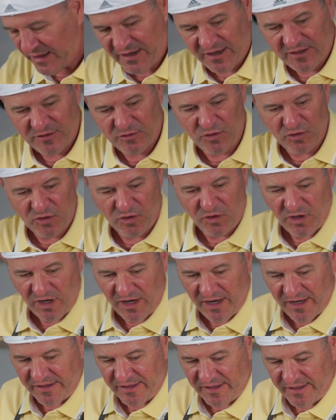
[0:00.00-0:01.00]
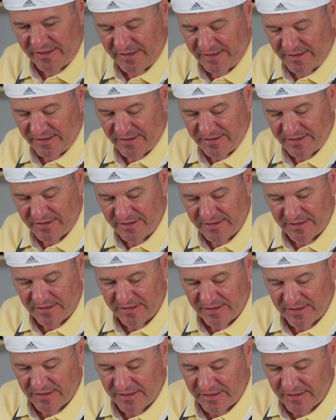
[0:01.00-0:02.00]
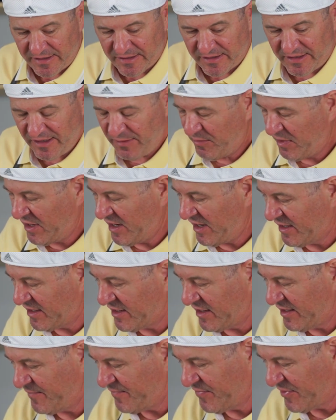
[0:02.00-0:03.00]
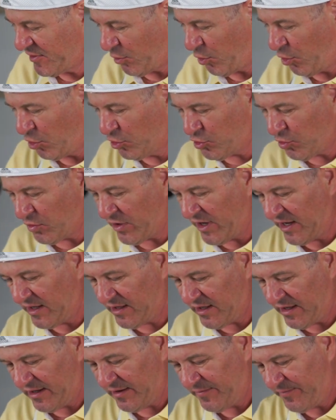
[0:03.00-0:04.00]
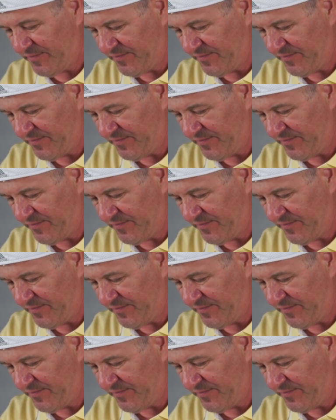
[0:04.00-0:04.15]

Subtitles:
and we're gonna add the milk all together,